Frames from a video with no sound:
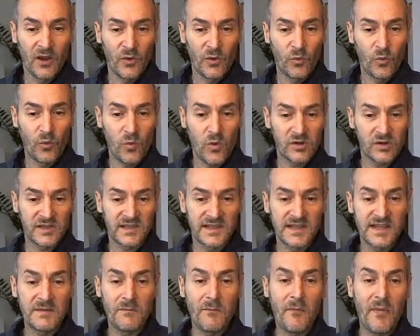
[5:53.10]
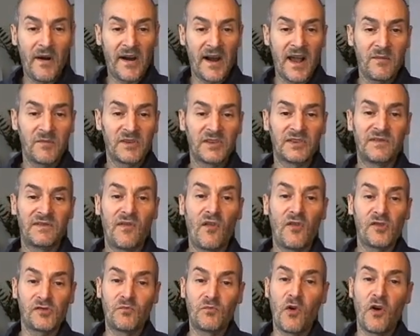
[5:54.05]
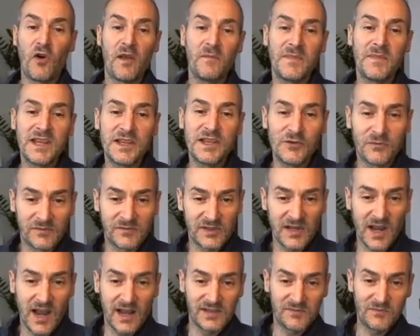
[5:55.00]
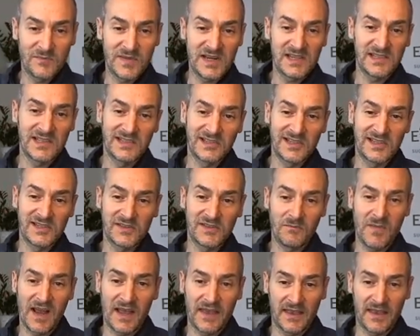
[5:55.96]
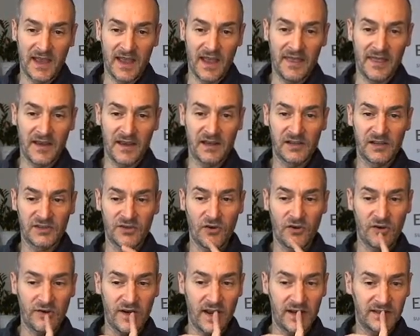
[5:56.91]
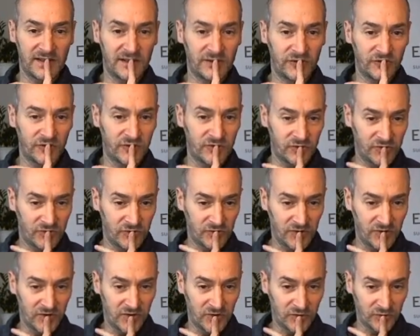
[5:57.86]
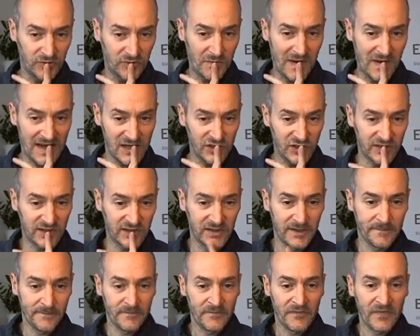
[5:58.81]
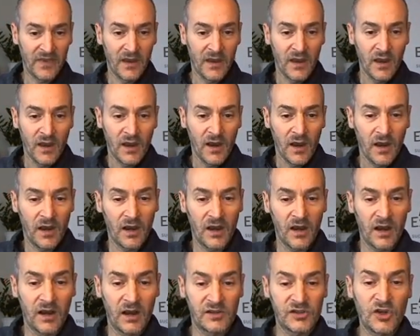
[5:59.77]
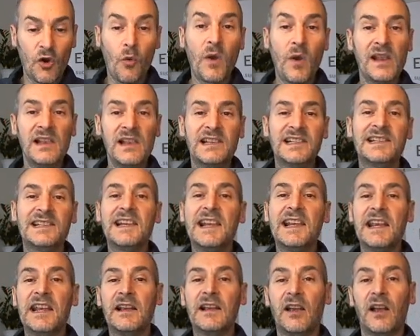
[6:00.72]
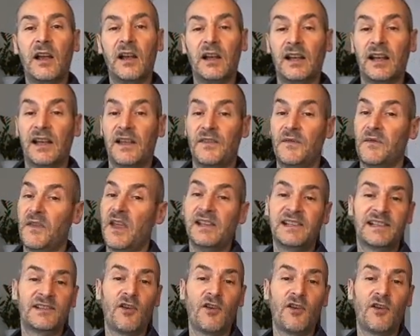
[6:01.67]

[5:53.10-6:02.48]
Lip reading: parameter for small and medium-sized businesses, but I think it's connected to the budget. So we'll see. It's